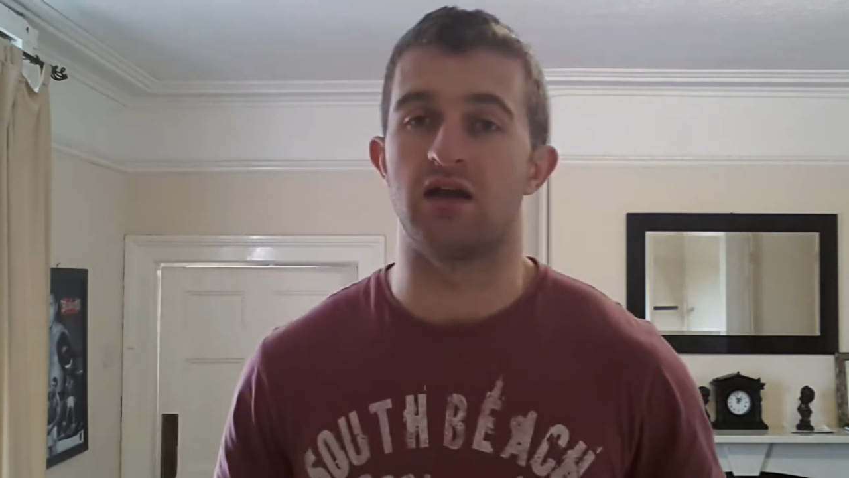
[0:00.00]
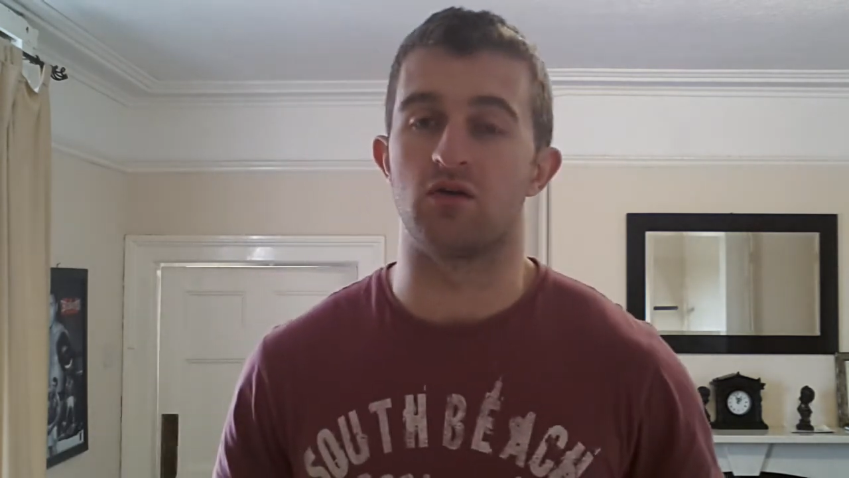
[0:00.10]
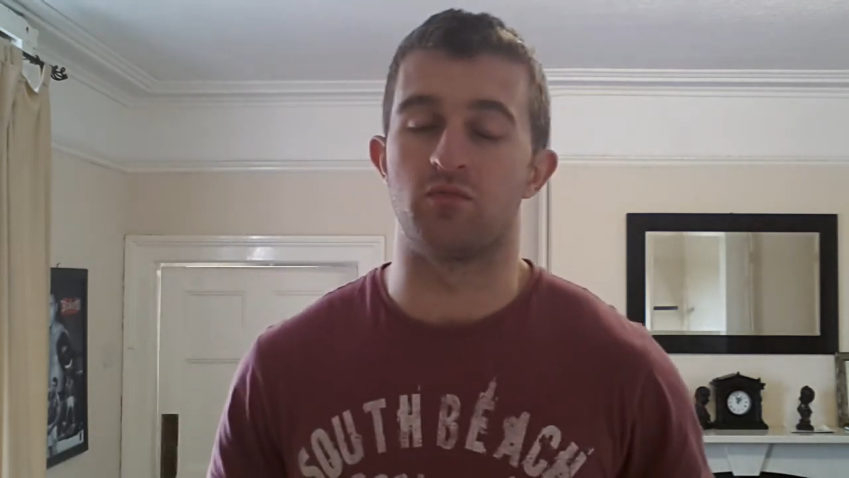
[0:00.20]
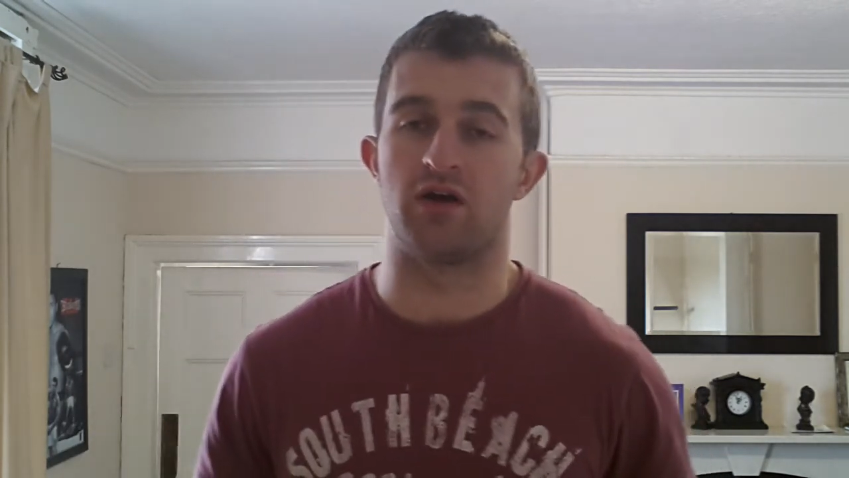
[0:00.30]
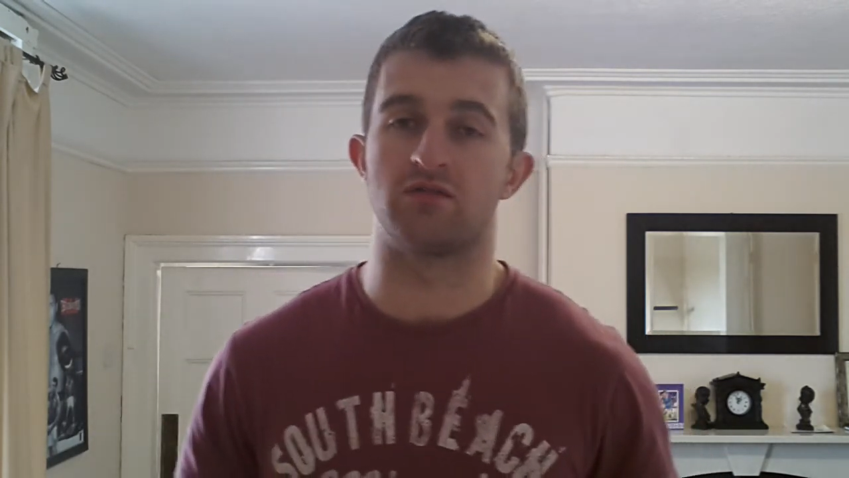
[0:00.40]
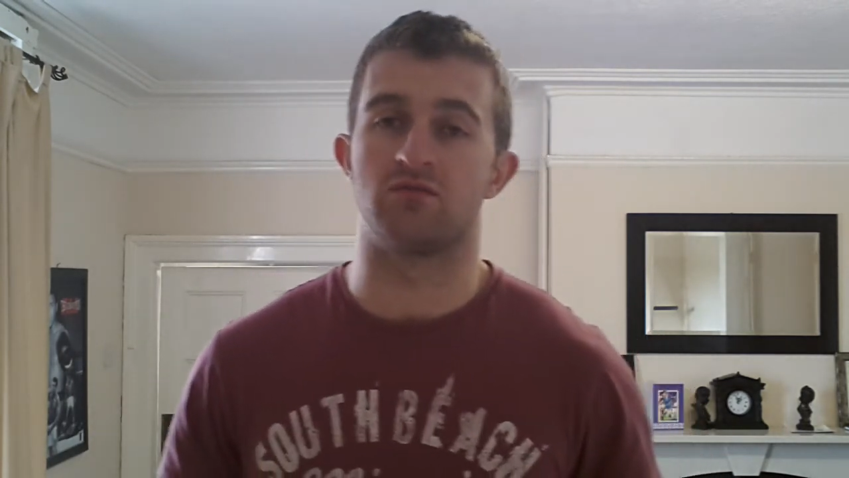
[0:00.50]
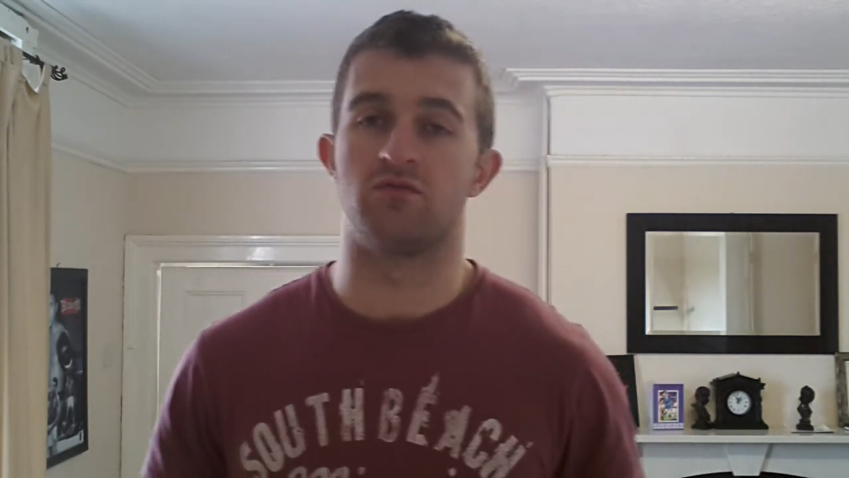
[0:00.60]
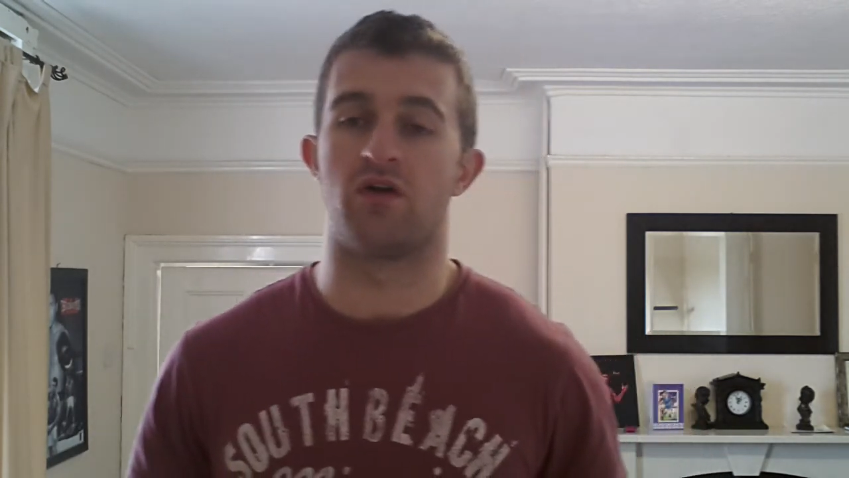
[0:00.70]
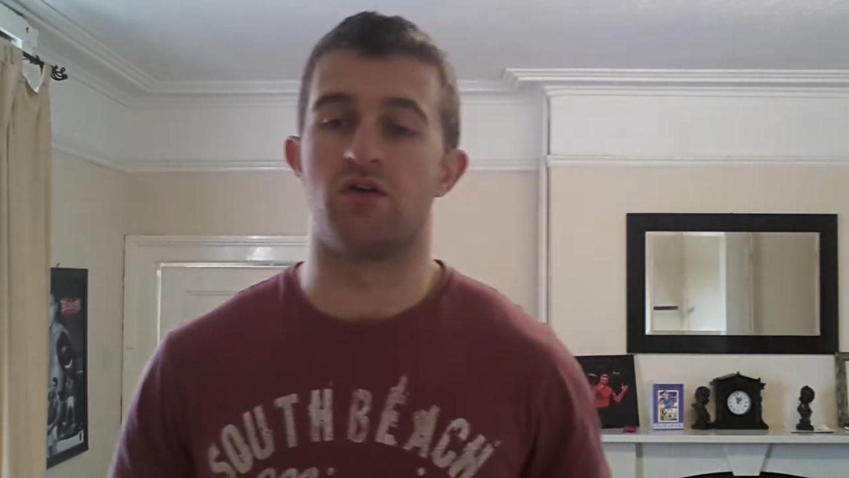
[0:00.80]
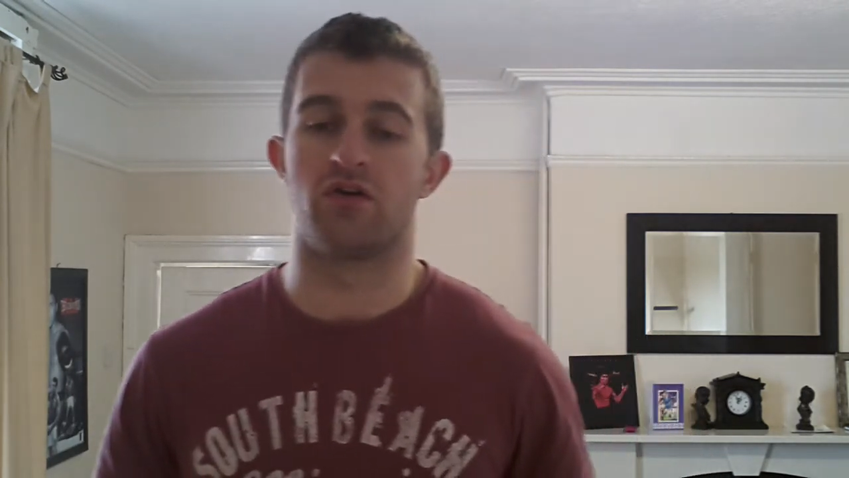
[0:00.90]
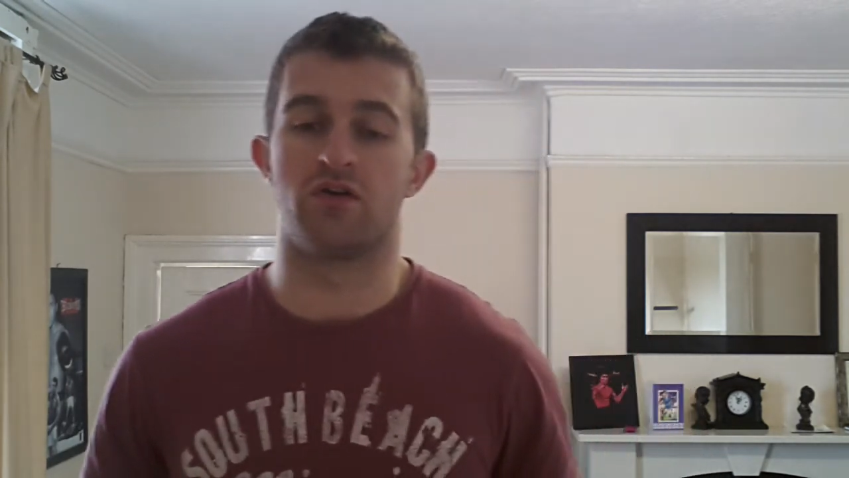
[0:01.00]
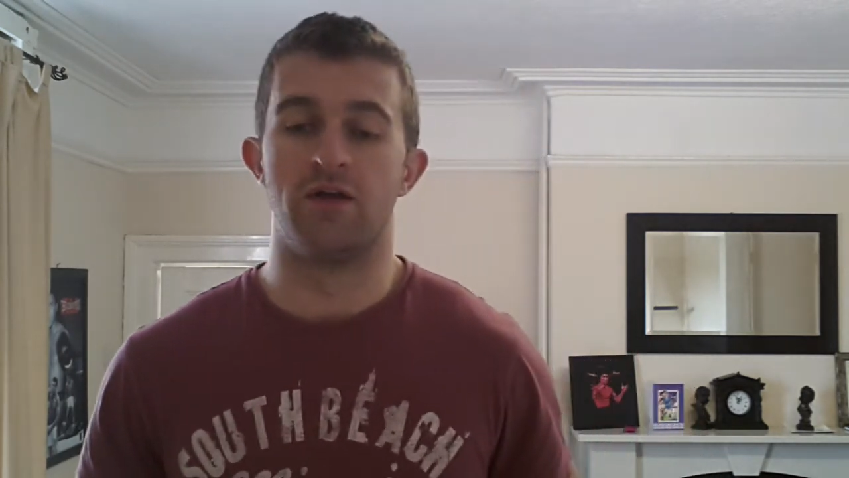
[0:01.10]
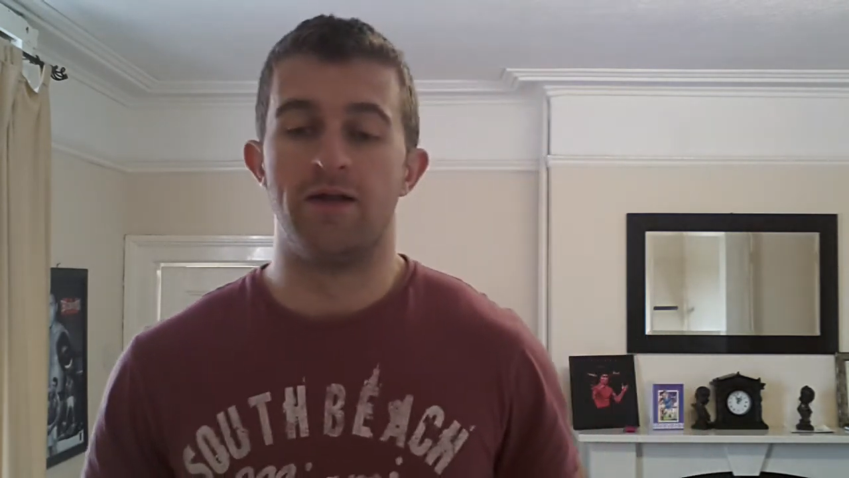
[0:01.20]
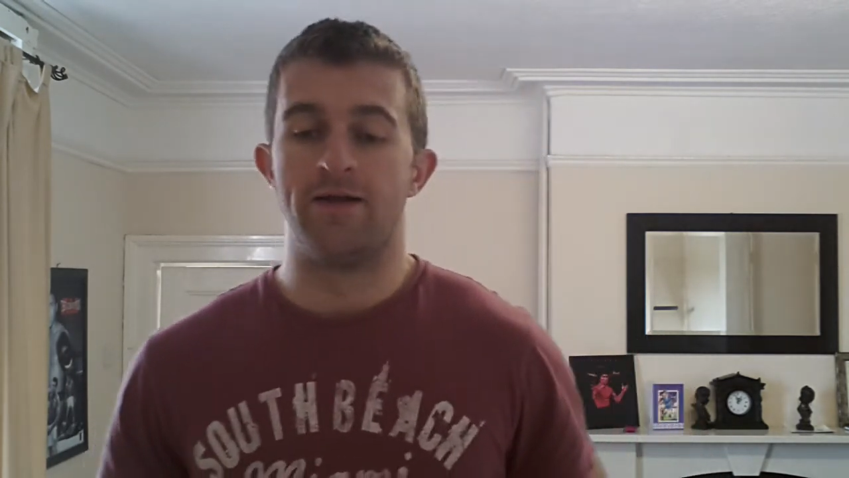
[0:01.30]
Like her press-ups were very good,